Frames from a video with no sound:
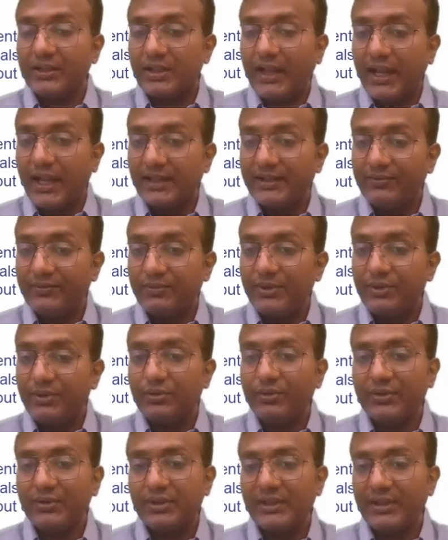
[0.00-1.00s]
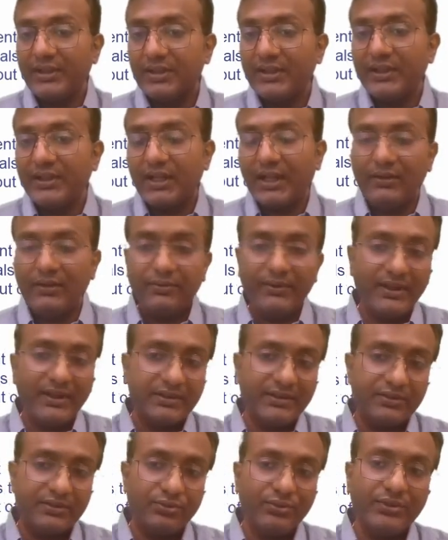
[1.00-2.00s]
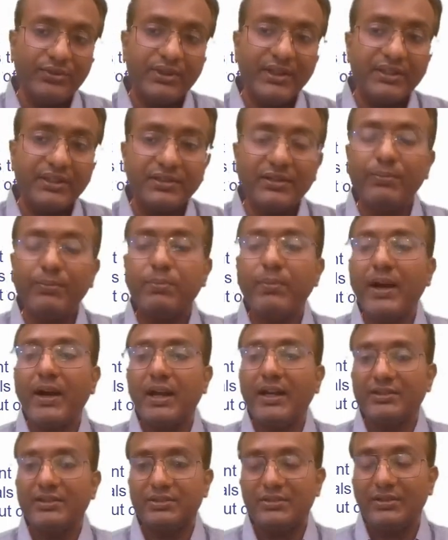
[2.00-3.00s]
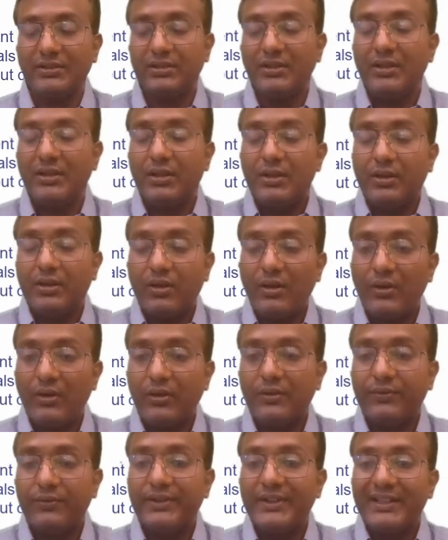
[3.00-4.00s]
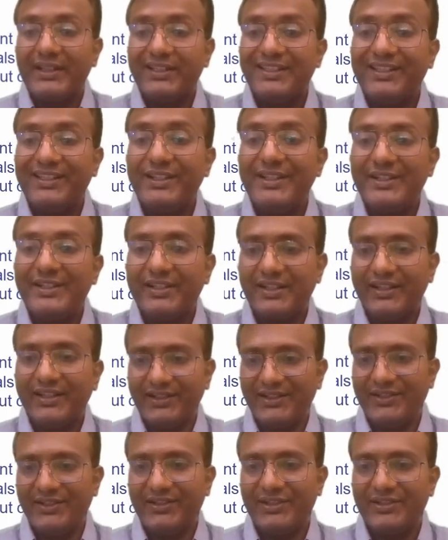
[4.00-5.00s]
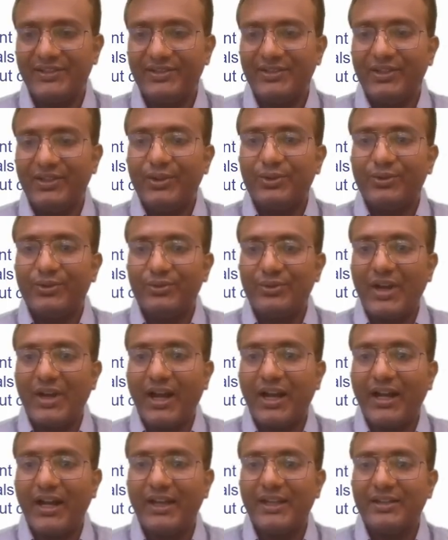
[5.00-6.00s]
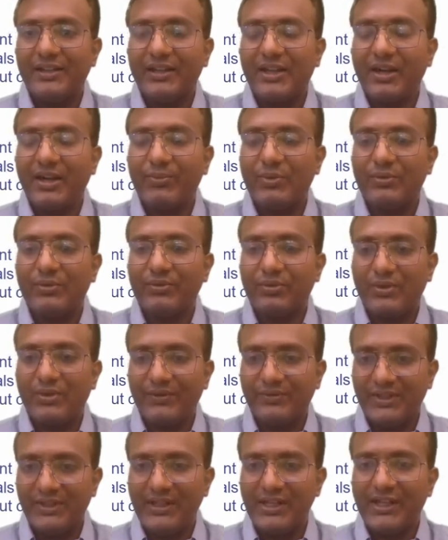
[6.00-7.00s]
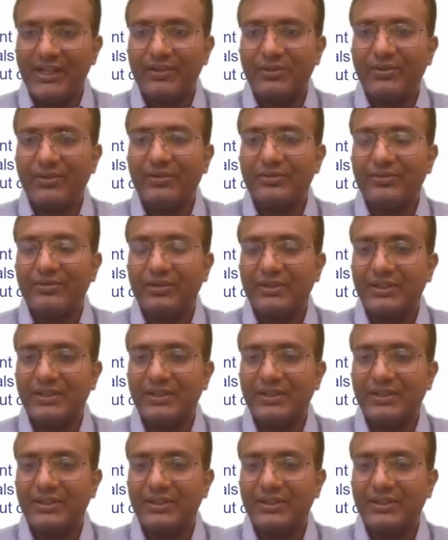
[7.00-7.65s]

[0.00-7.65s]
As we know, the current always chooses the path of least resistance. So high amount of electrons or